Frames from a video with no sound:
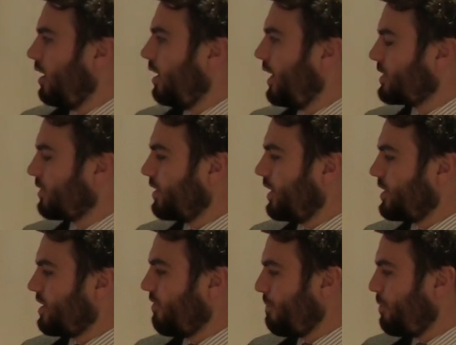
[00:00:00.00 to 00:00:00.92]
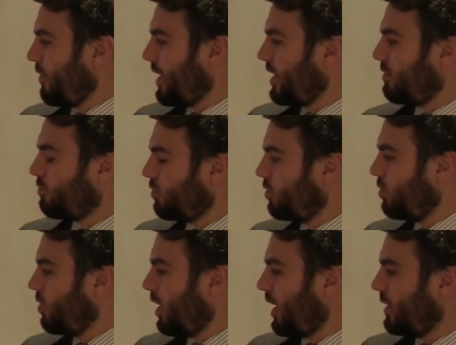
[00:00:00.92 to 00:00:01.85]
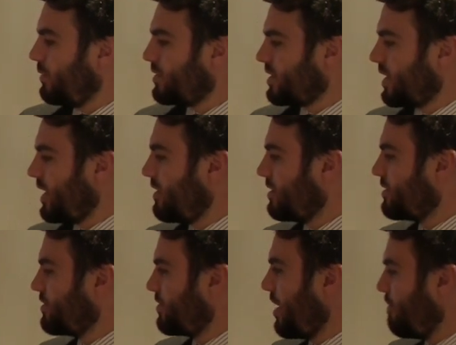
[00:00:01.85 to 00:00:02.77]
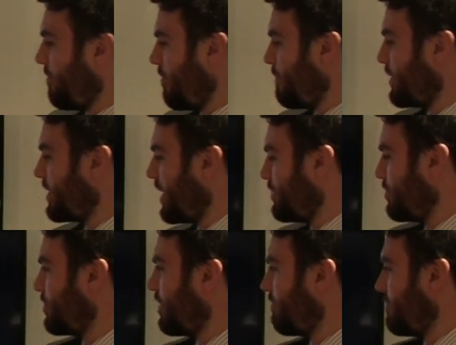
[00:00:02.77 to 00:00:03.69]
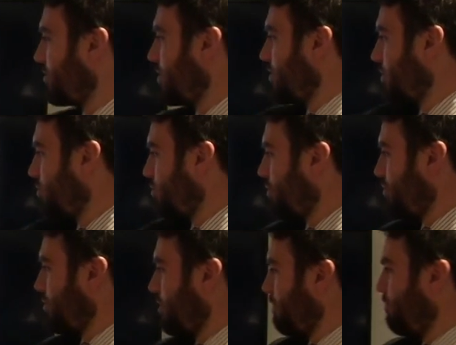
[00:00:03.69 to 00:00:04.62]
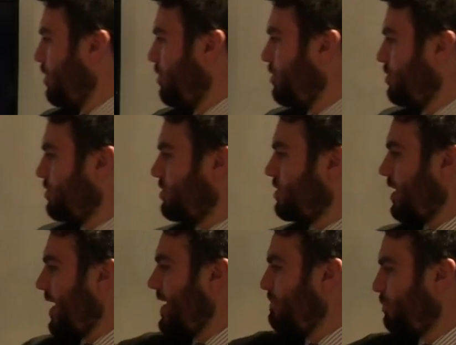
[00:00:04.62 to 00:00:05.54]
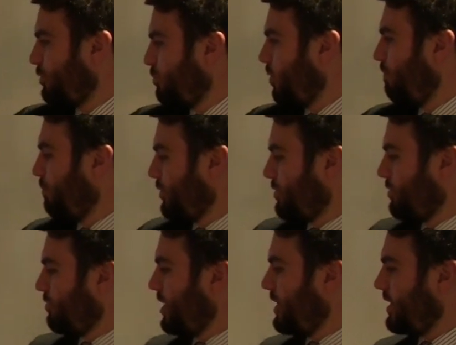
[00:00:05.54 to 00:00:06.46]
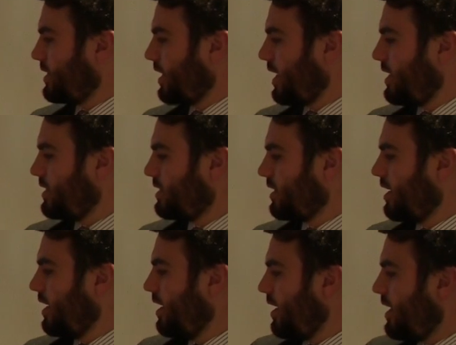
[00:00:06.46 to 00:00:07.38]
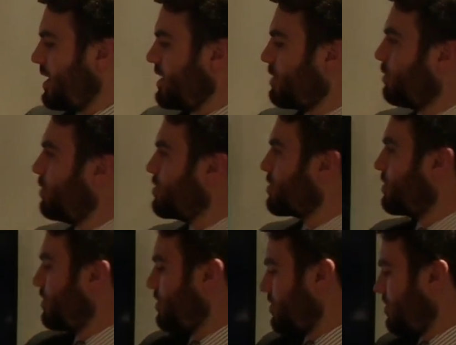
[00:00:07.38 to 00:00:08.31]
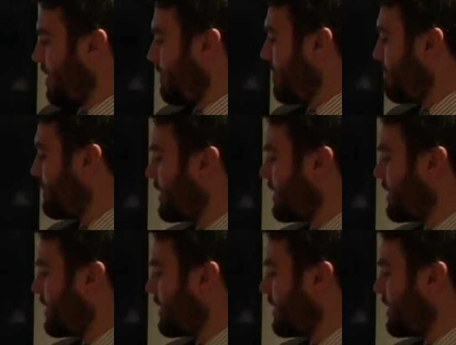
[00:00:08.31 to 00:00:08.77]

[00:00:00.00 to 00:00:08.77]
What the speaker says: Let's look at this. If I put that in a rule, I would say the sum of the potential differences across the components, 8 plus 1 plus 3 in this case, equals the sum of the